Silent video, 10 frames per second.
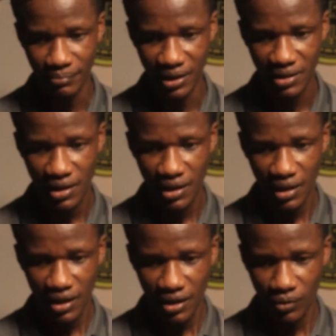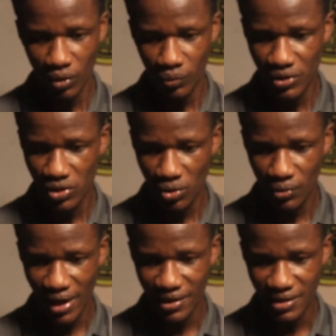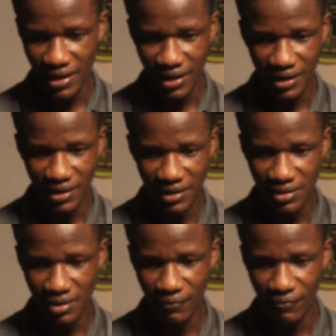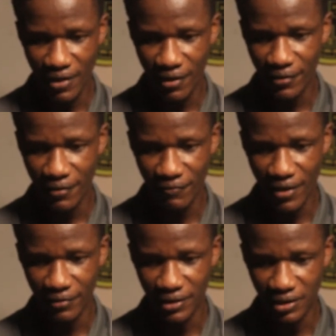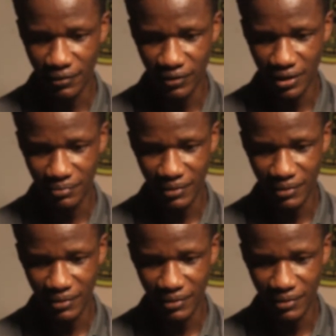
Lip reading: But what we saw right here is very, very different.